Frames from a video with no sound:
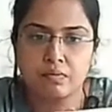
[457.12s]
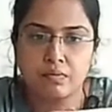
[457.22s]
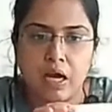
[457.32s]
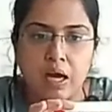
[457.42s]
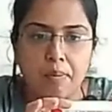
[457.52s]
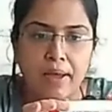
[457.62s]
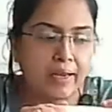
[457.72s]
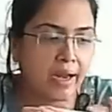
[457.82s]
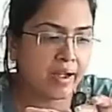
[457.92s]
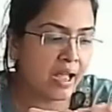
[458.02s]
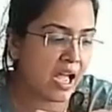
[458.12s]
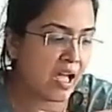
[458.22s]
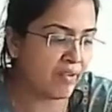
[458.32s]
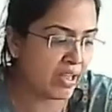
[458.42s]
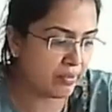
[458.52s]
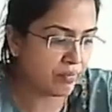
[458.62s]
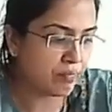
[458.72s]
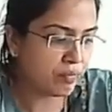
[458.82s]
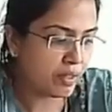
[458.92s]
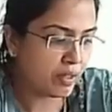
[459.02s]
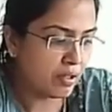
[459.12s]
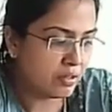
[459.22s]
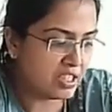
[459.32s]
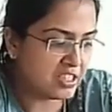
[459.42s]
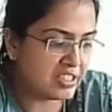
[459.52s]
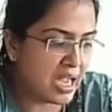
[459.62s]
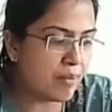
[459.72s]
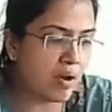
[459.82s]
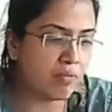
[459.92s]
RPR kit having this type of